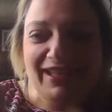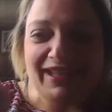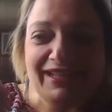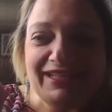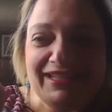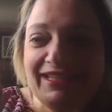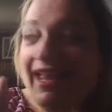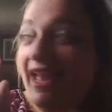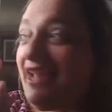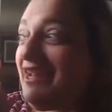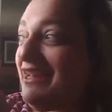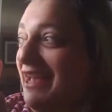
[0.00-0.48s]

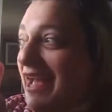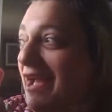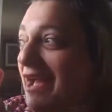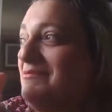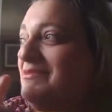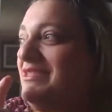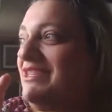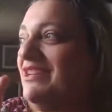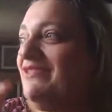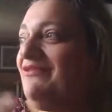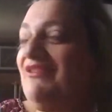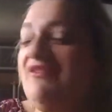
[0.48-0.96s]
like I'm
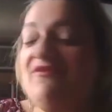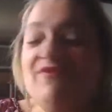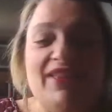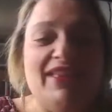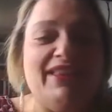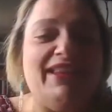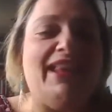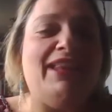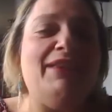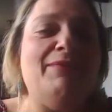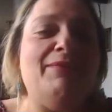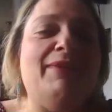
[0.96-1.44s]
different than
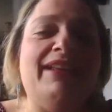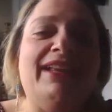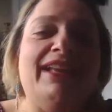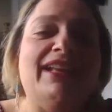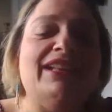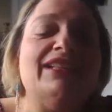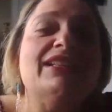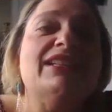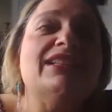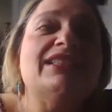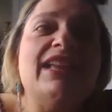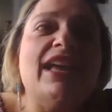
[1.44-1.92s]
anybody else
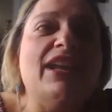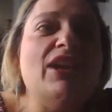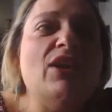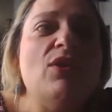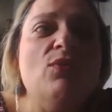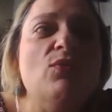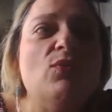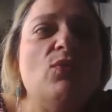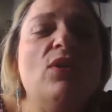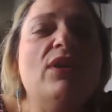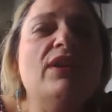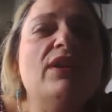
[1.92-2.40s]
because I don't
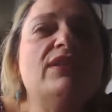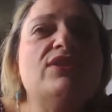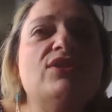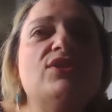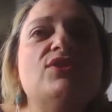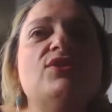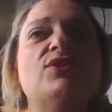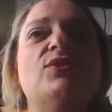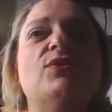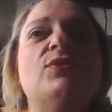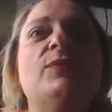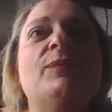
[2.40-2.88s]
want
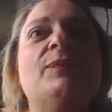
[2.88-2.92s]
to